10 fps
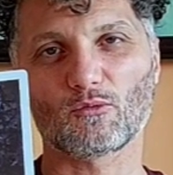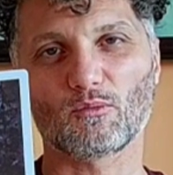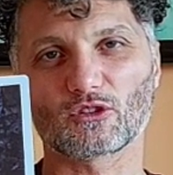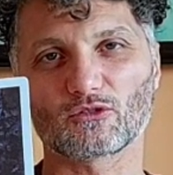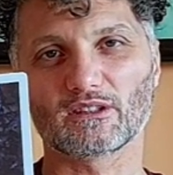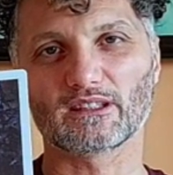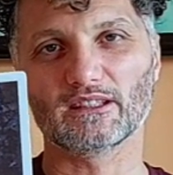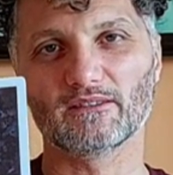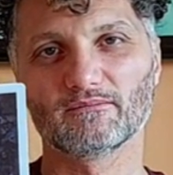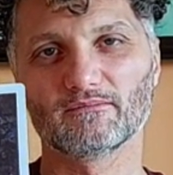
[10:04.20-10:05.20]
the
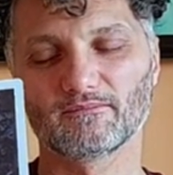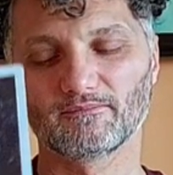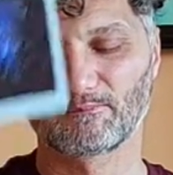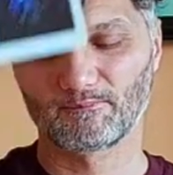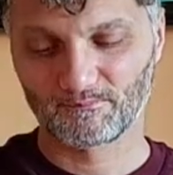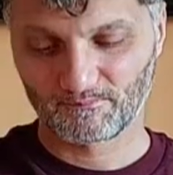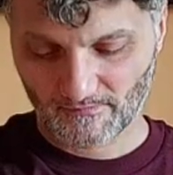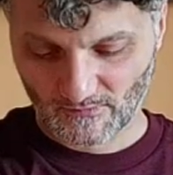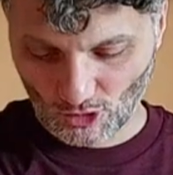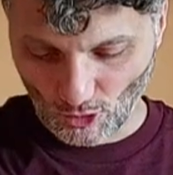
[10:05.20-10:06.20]
opportunity.
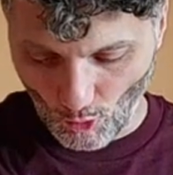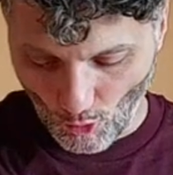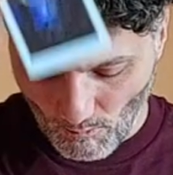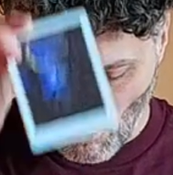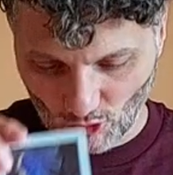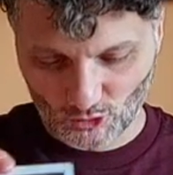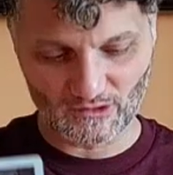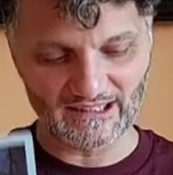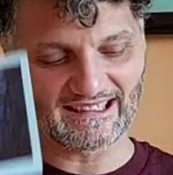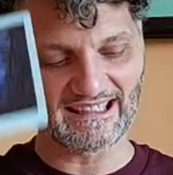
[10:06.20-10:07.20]
the
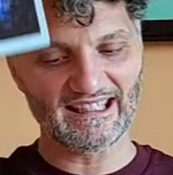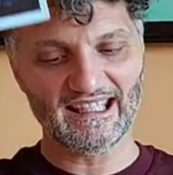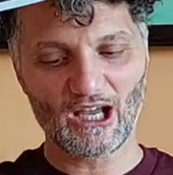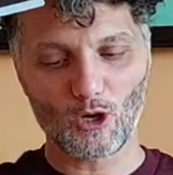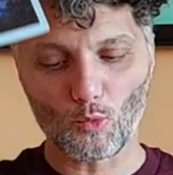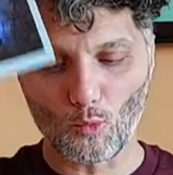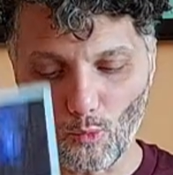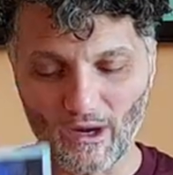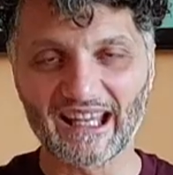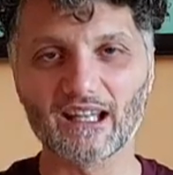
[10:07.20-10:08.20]
opportunity
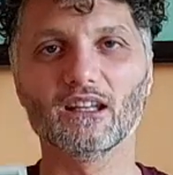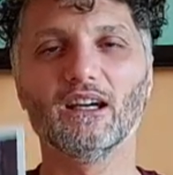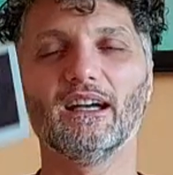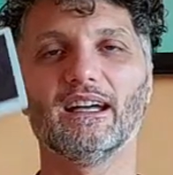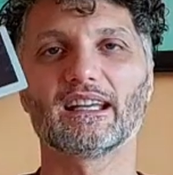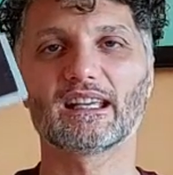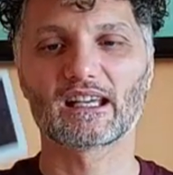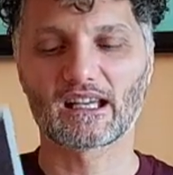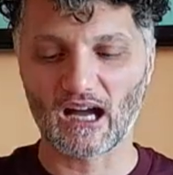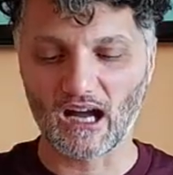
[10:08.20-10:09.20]
will
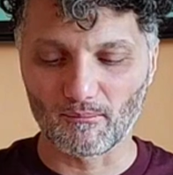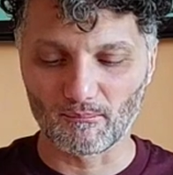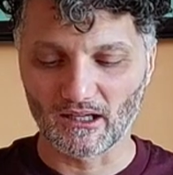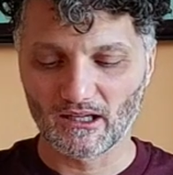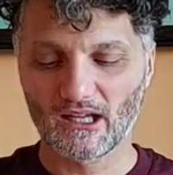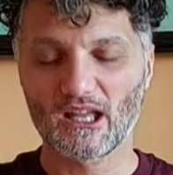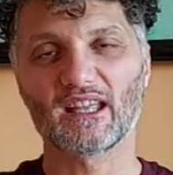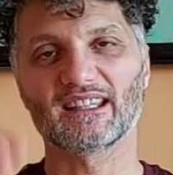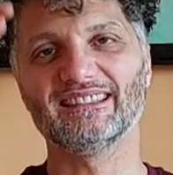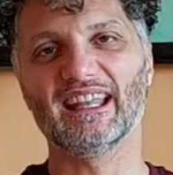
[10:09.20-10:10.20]
come
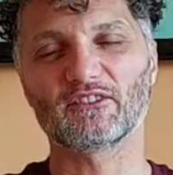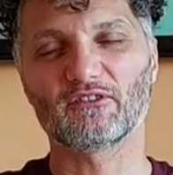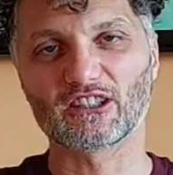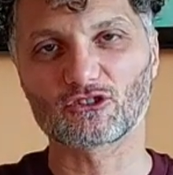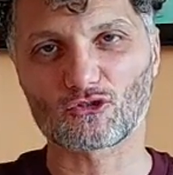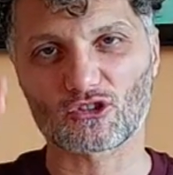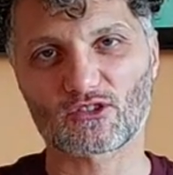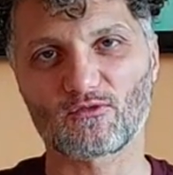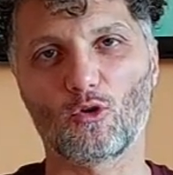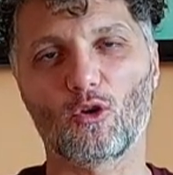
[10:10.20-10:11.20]
that will
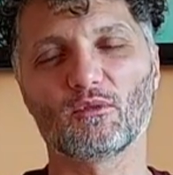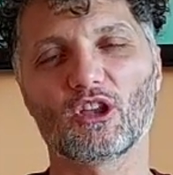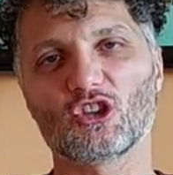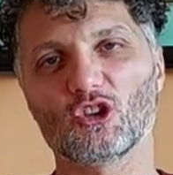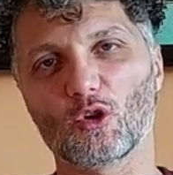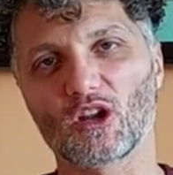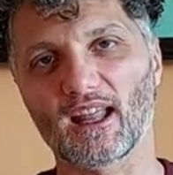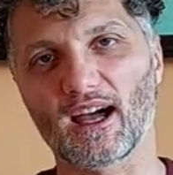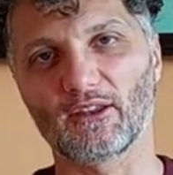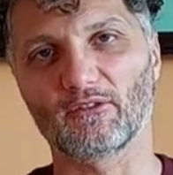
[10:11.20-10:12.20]
transform your
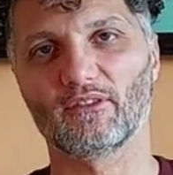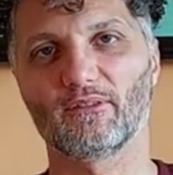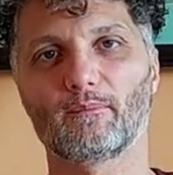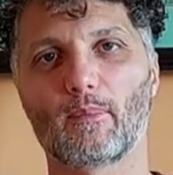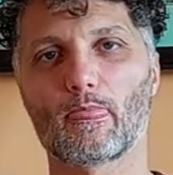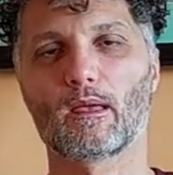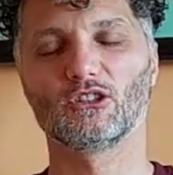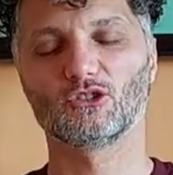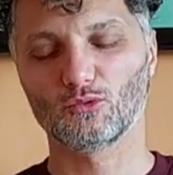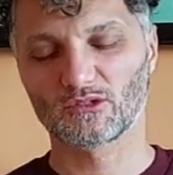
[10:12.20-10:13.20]
life.
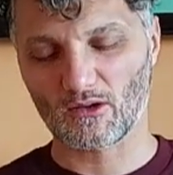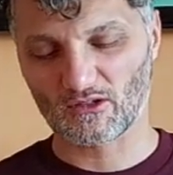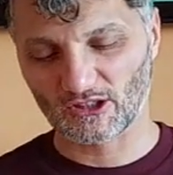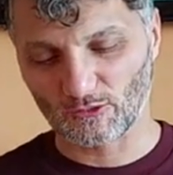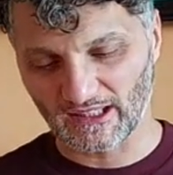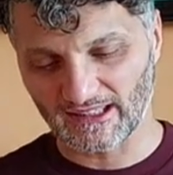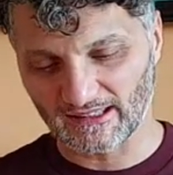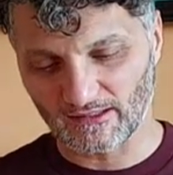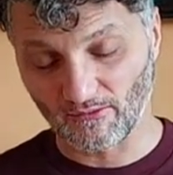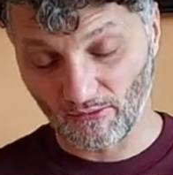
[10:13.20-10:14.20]

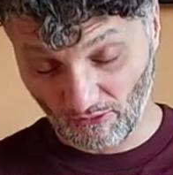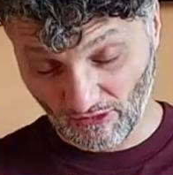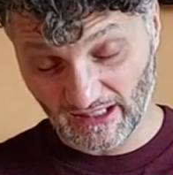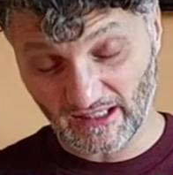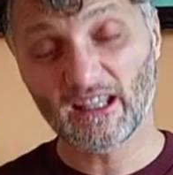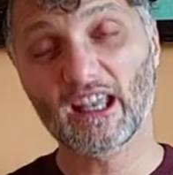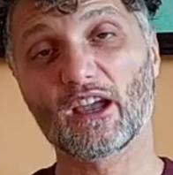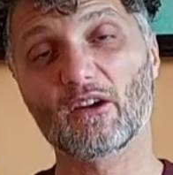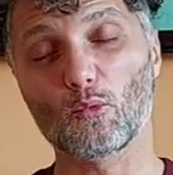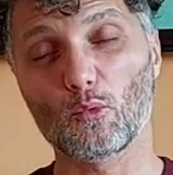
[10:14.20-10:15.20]
2023
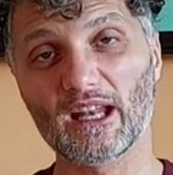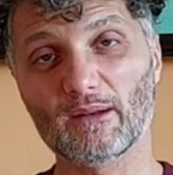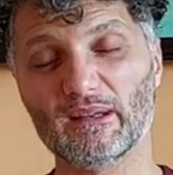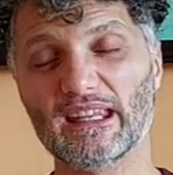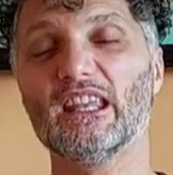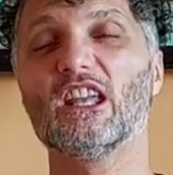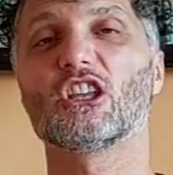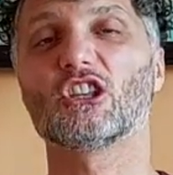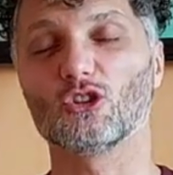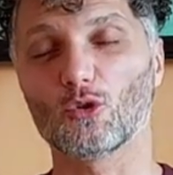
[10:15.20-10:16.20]
will be
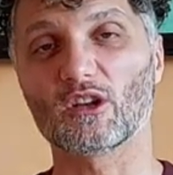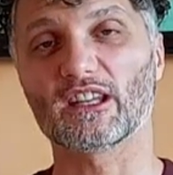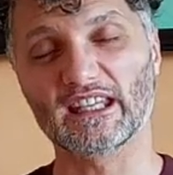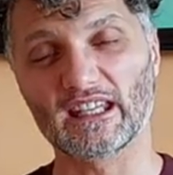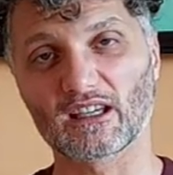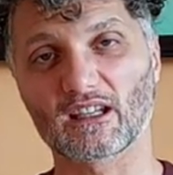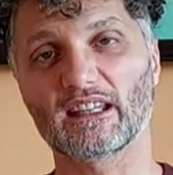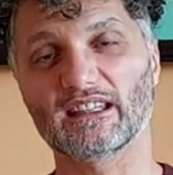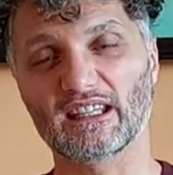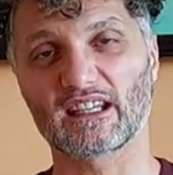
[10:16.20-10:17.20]
your year,
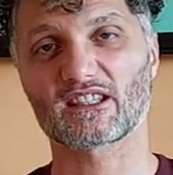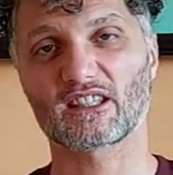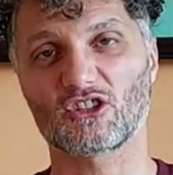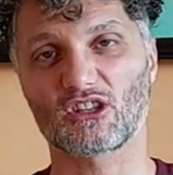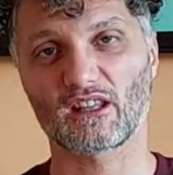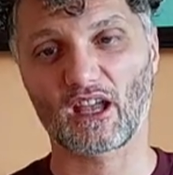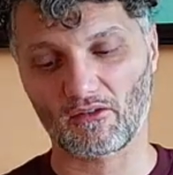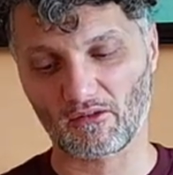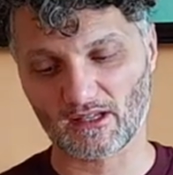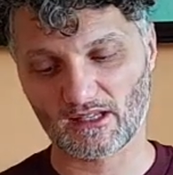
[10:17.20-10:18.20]
dear
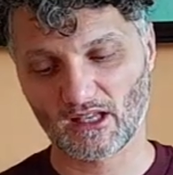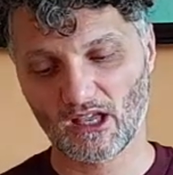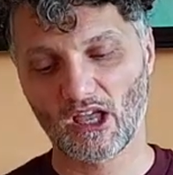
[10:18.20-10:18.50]
Sagittarius.